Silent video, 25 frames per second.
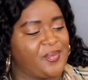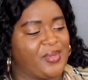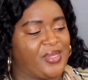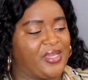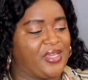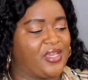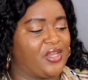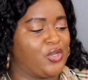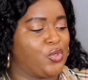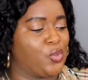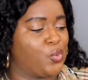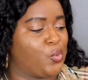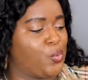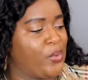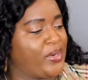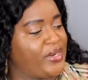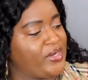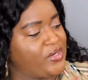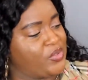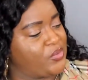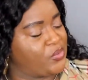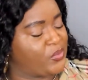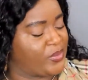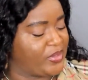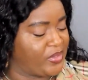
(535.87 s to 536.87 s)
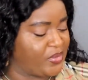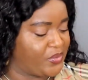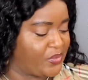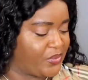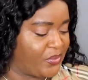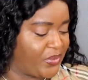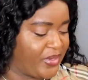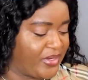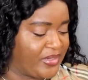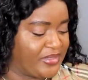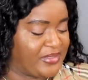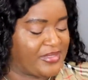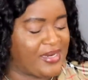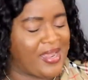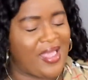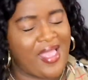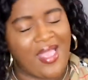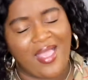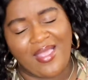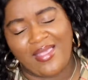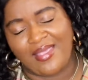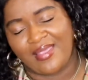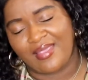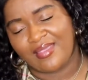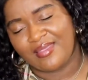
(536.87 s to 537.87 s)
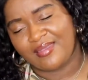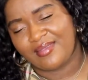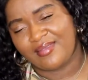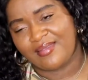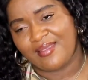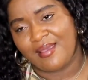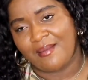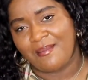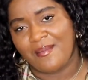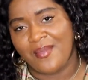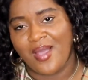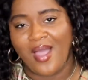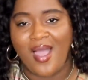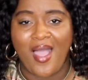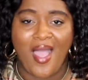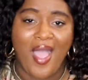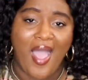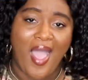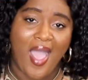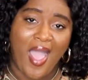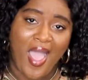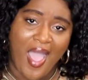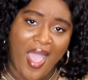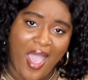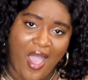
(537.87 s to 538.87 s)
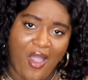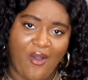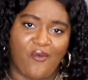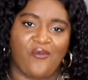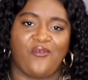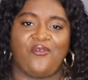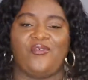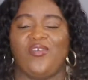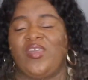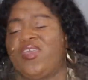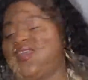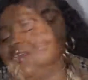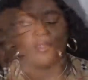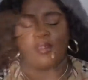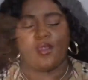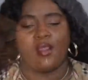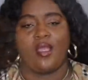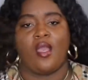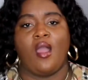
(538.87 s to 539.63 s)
make a great, great, great summer outfit.